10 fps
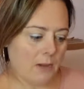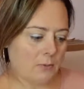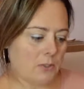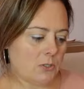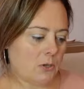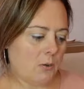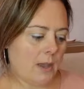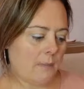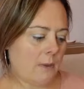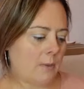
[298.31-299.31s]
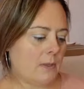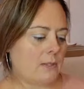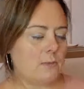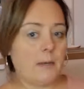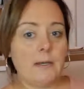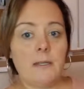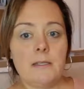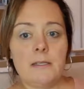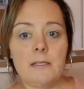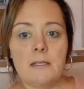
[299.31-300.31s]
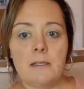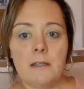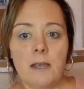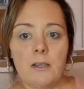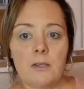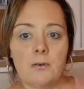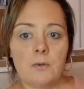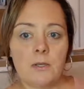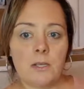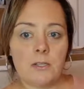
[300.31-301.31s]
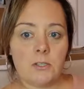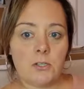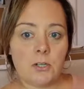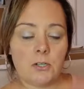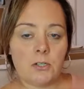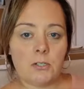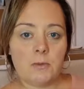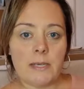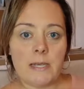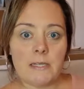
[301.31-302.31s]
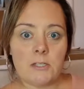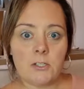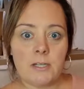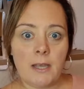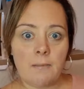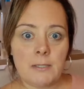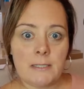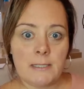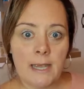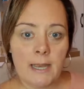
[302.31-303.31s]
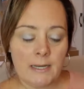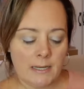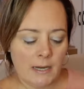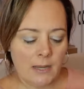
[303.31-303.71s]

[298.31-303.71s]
I was so happy with this one. This is how you would start doing addition up to 10,